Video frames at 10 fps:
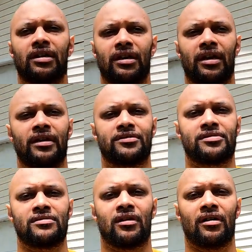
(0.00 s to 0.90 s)

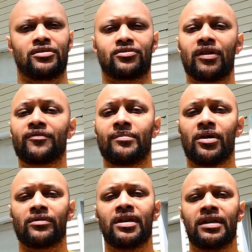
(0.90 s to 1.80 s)
into drift
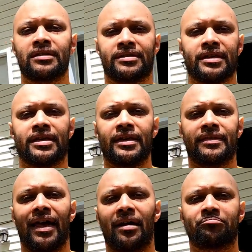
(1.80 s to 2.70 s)
mode to get
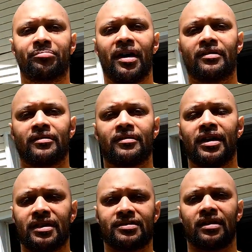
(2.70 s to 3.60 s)
that better
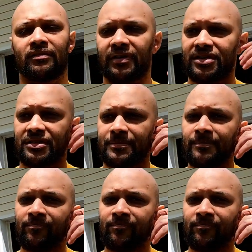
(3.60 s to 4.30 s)
acceleration.